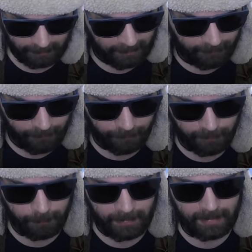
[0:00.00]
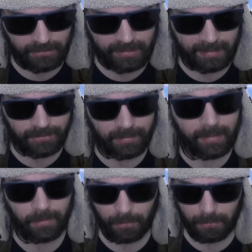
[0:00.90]
Even from my educationally
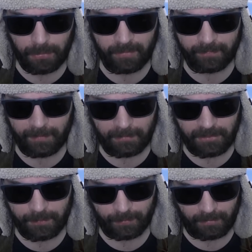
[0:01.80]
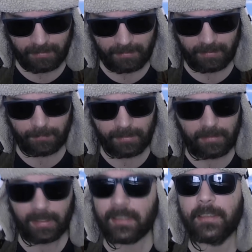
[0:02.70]
low vantage point, I'm
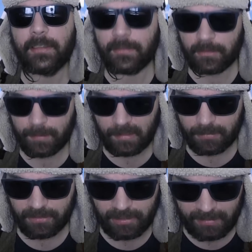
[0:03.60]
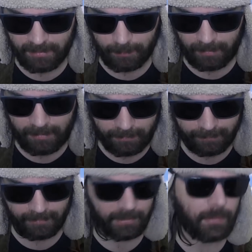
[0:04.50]
delighted to be able to shed some light
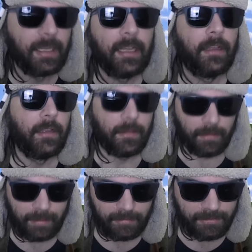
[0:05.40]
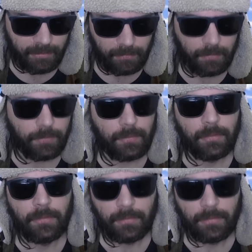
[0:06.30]
for you. There is no